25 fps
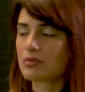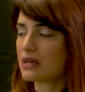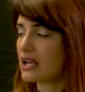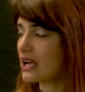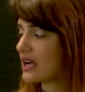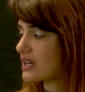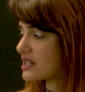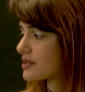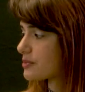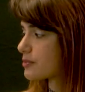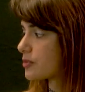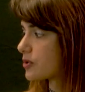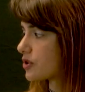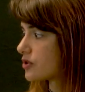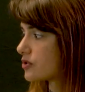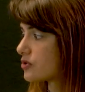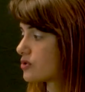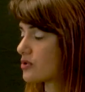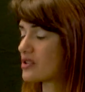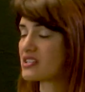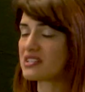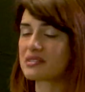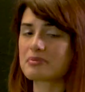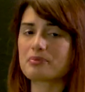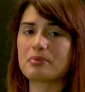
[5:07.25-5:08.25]
expert
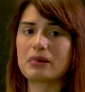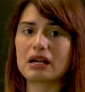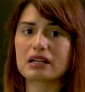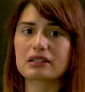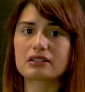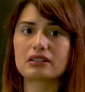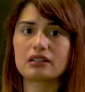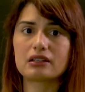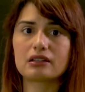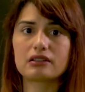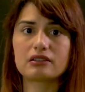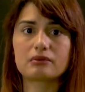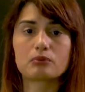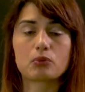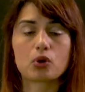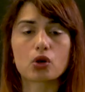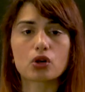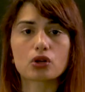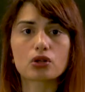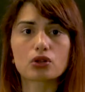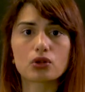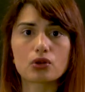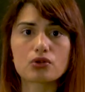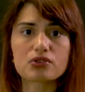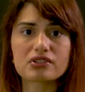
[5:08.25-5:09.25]
to inspect it more
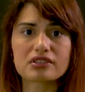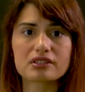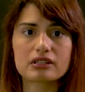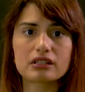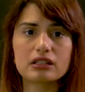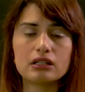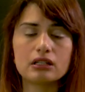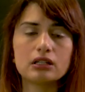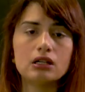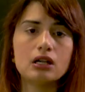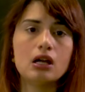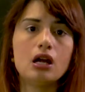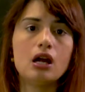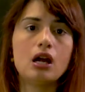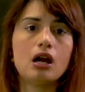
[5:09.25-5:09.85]
closely,